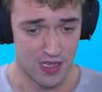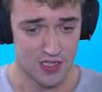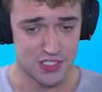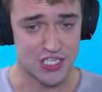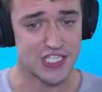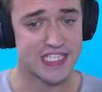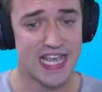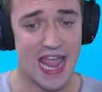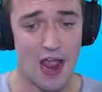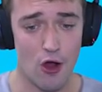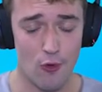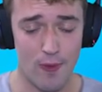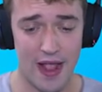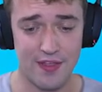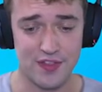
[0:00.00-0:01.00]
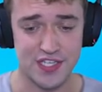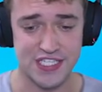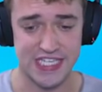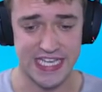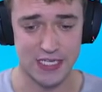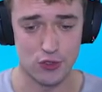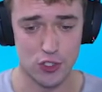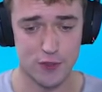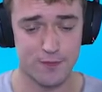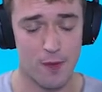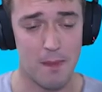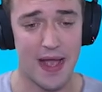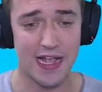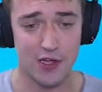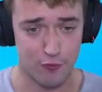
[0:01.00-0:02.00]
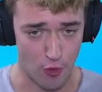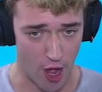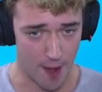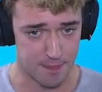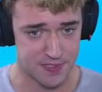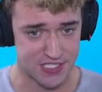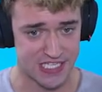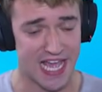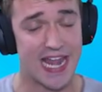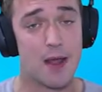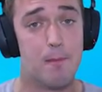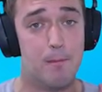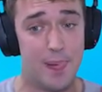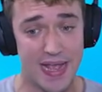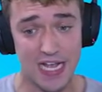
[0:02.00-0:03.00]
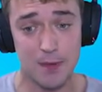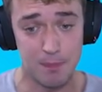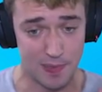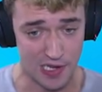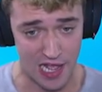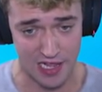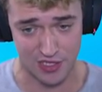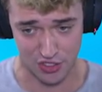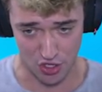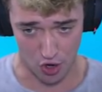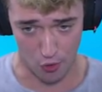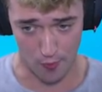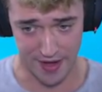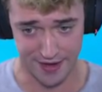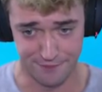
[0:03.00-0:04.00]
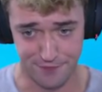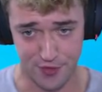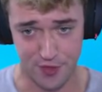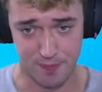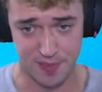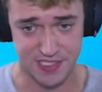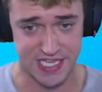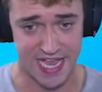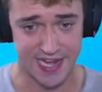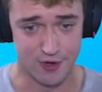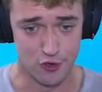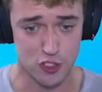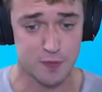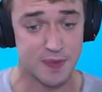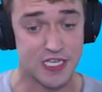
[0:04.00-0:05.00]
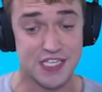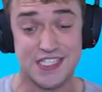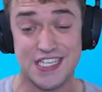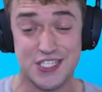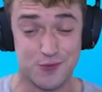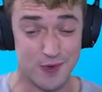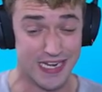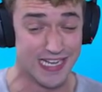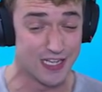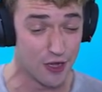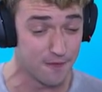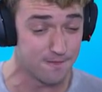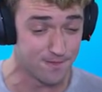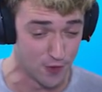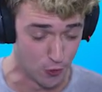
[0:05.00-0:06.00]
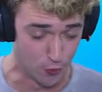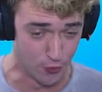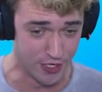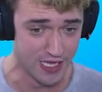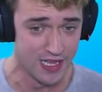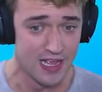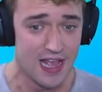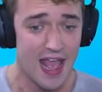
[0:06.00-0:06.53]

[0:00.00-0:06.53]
to scare away the seagulls from my crops, get a big plot going for the potatoes because it's really good food,